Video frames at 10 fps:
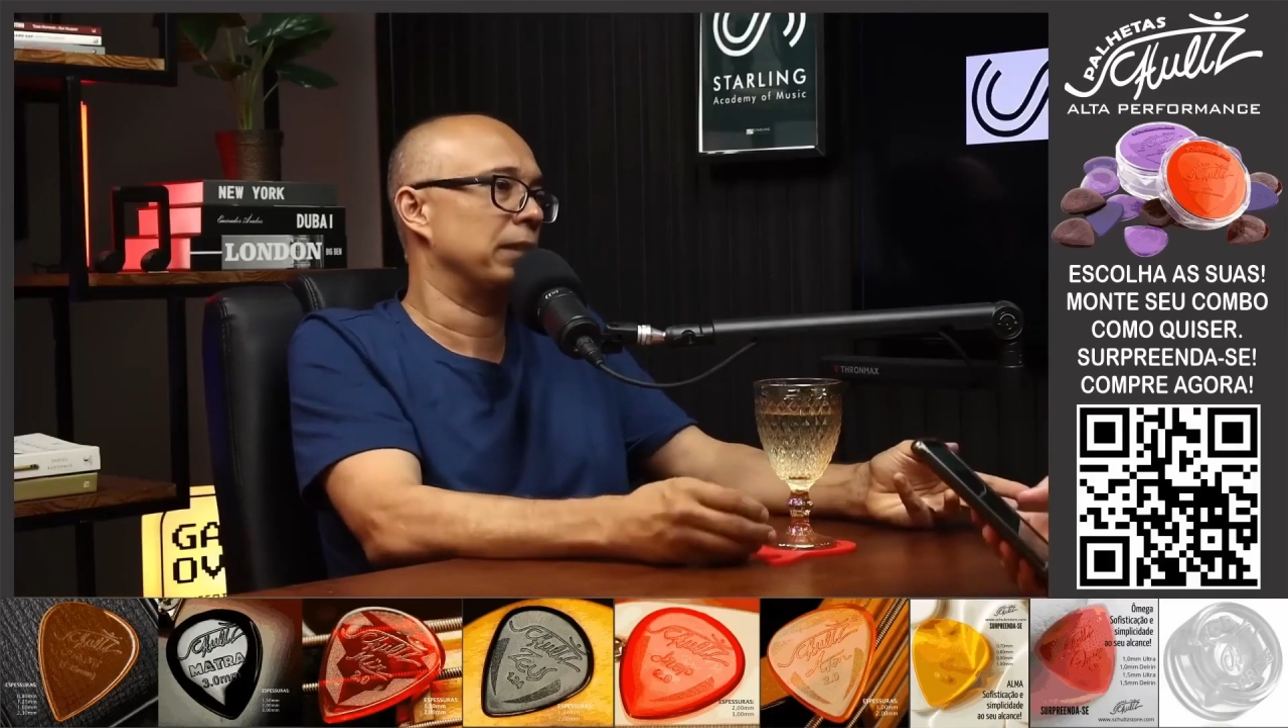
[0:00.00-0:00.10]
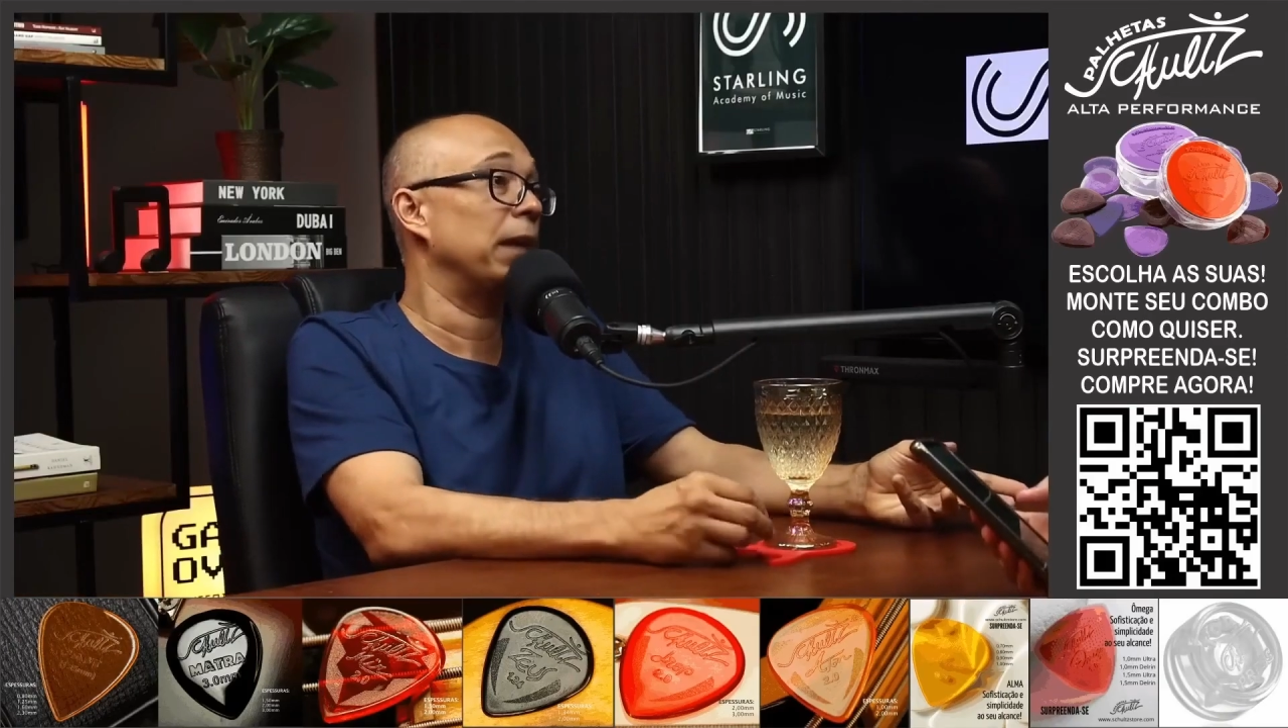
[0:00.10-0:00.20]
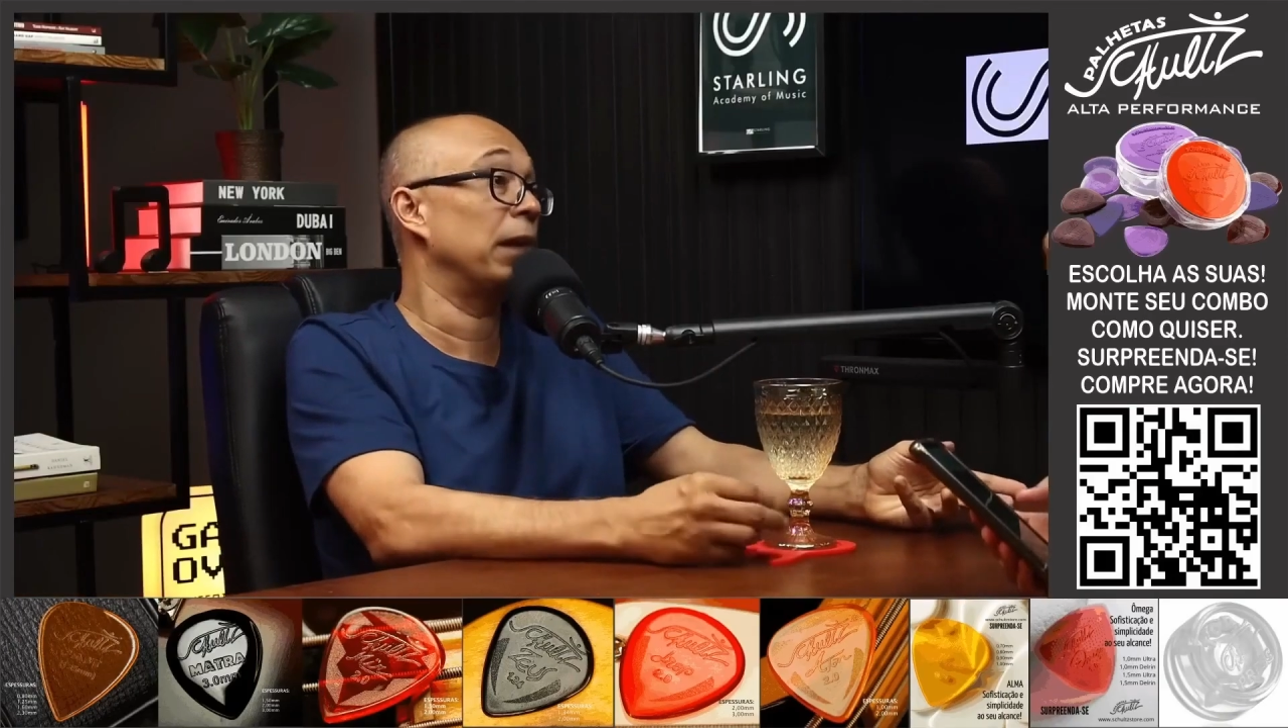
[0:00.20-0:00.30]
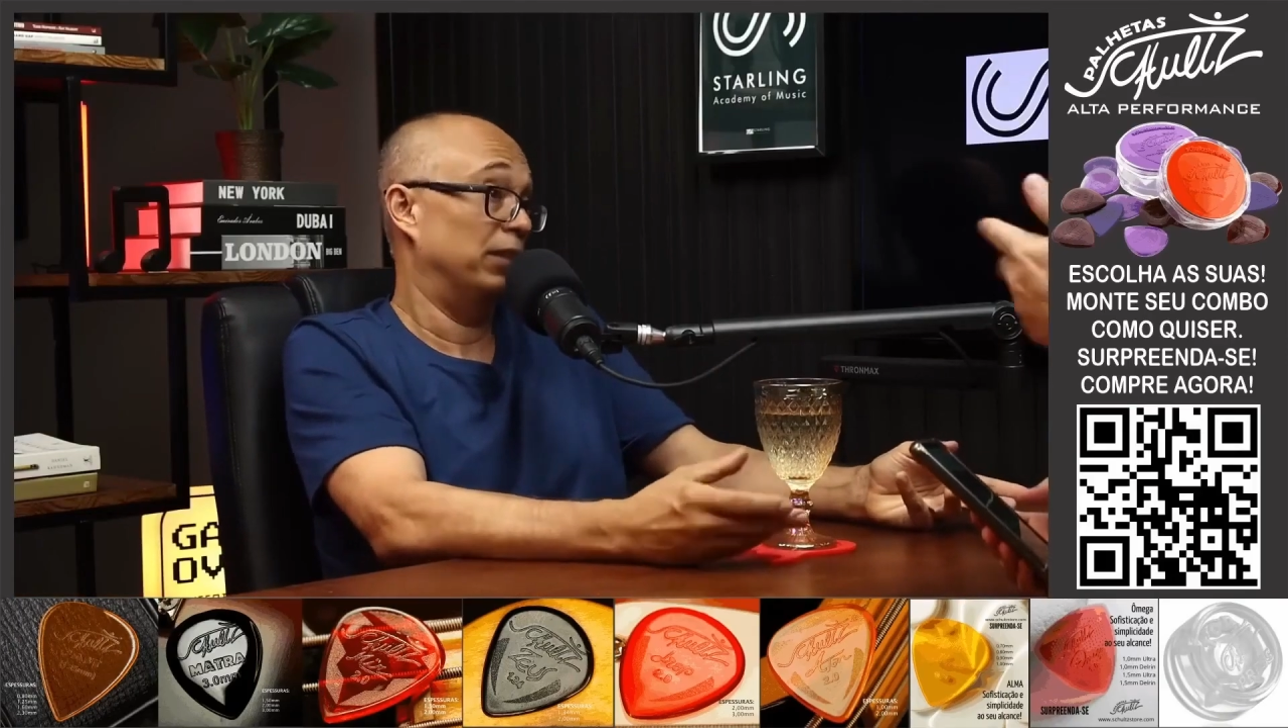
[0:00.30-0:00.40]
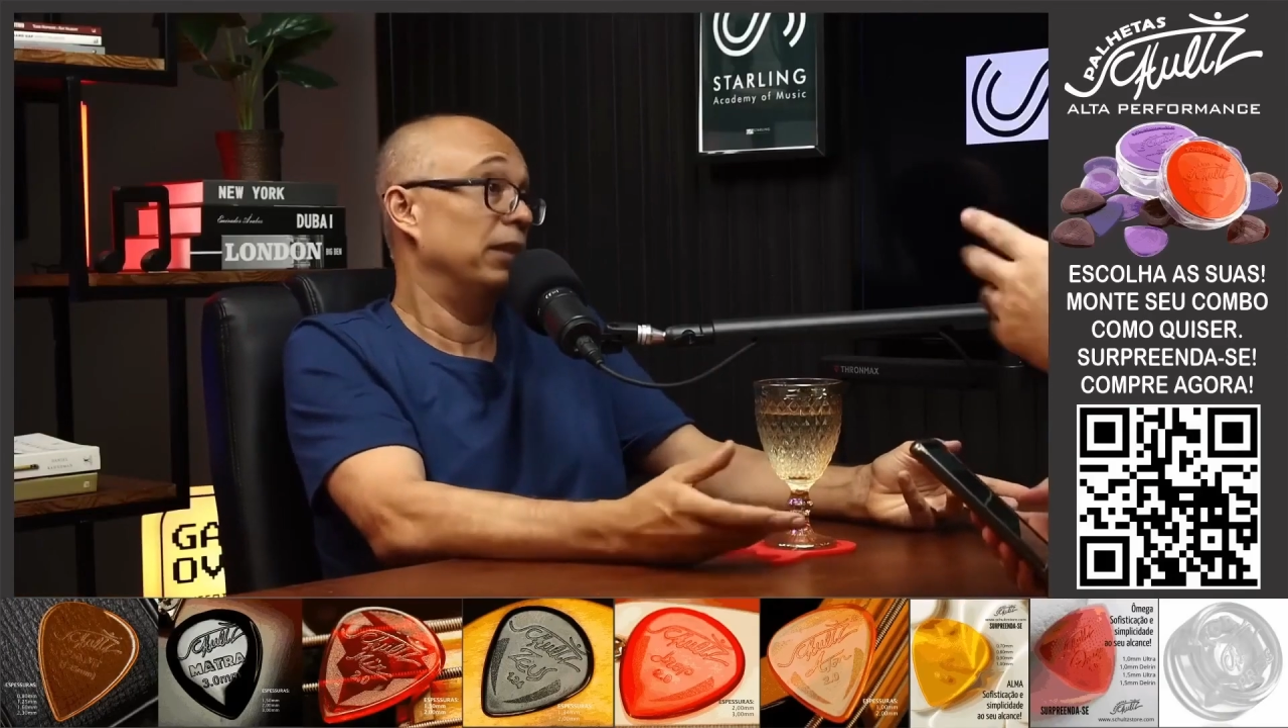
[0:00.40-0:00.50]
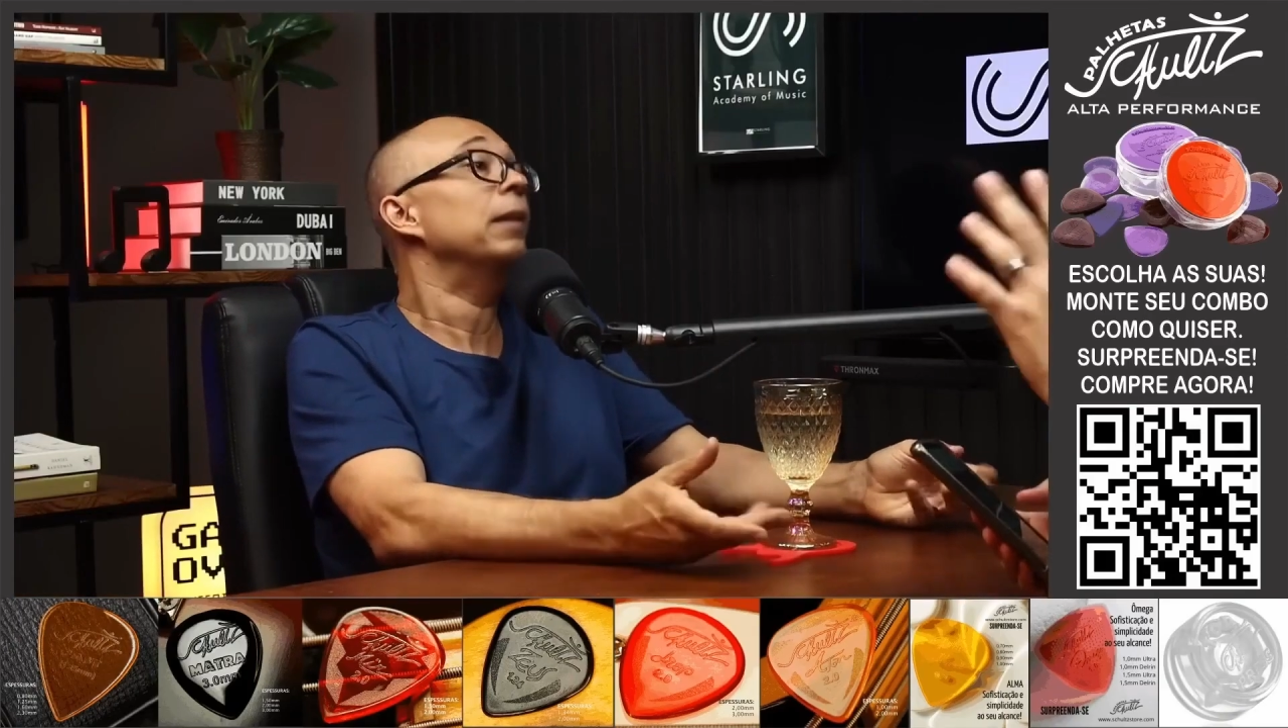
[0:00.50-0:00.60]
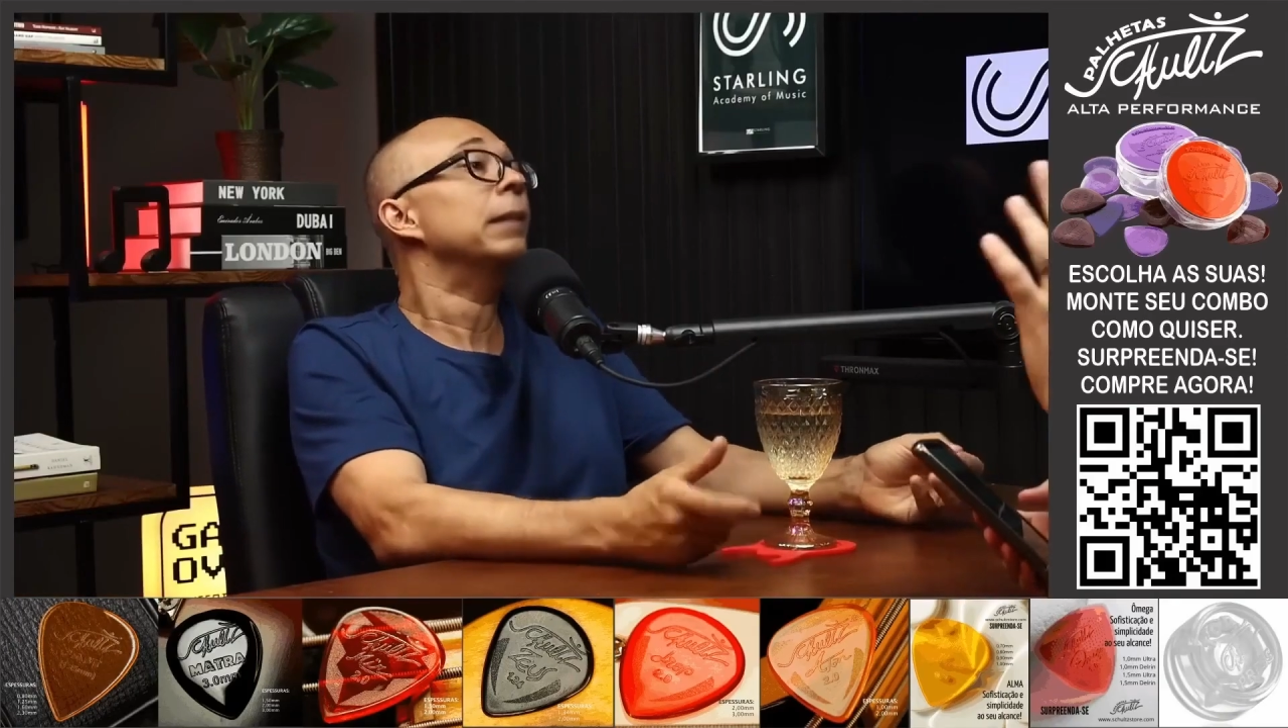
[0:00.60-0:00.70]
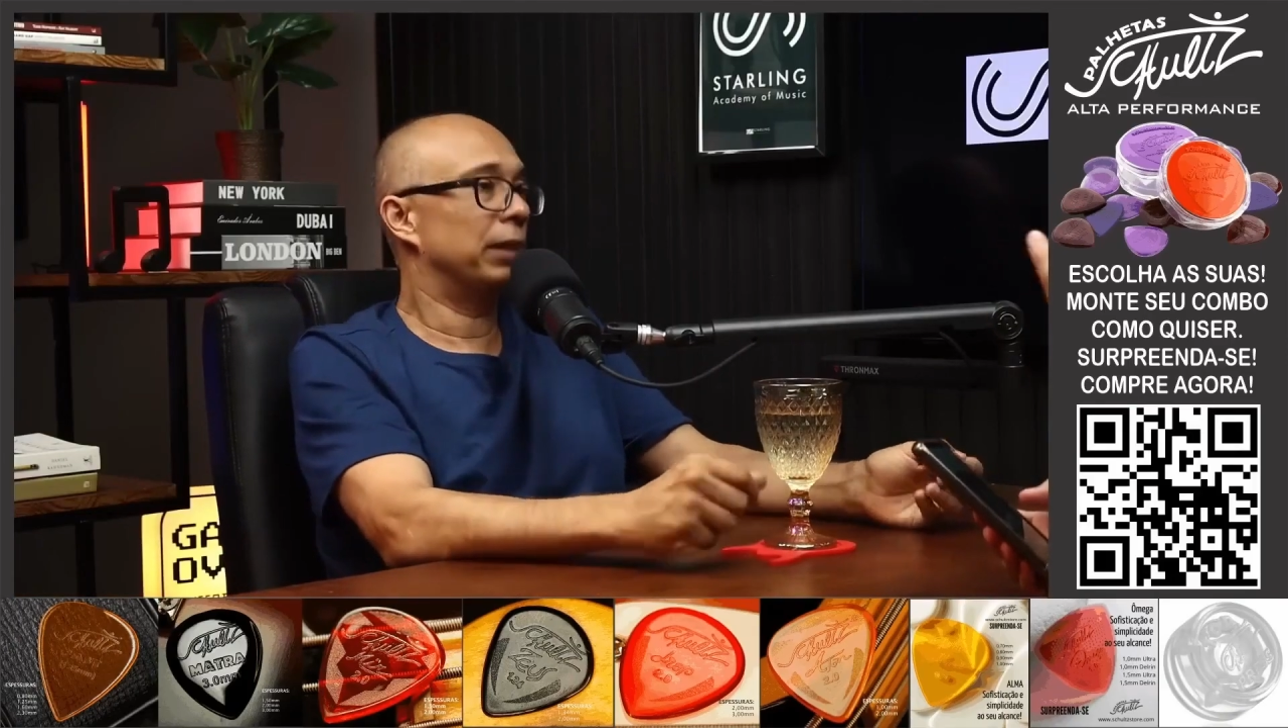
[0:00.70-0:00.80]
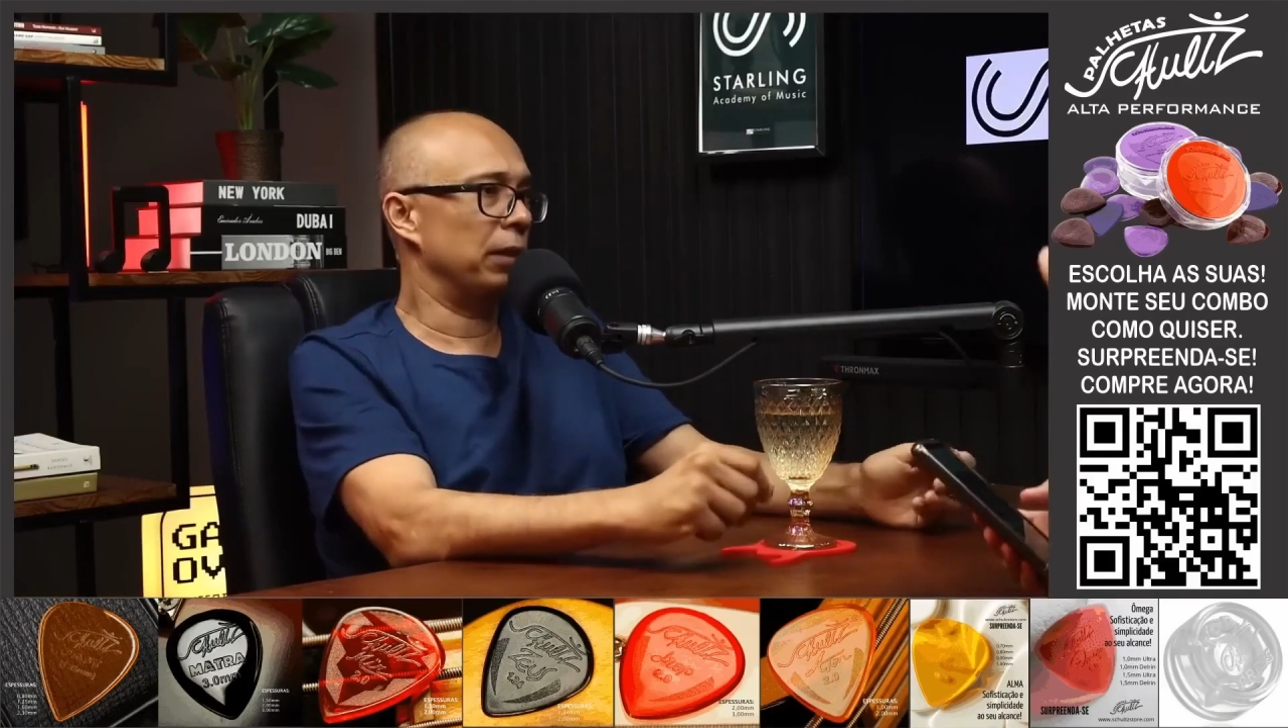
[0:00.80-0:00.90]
characteristic